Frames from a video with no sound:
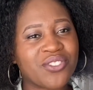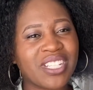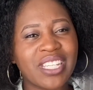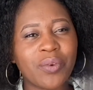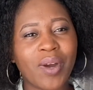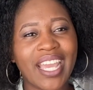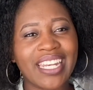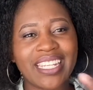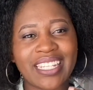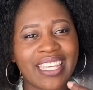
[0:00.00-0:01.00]
drinking
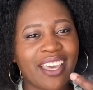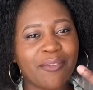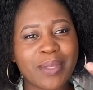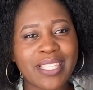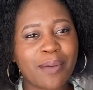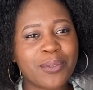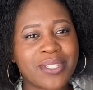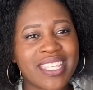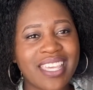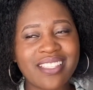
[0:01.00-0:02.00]
wine and he gave me some to
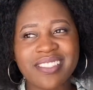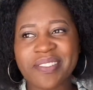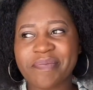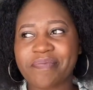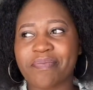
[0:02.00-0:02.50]
taste.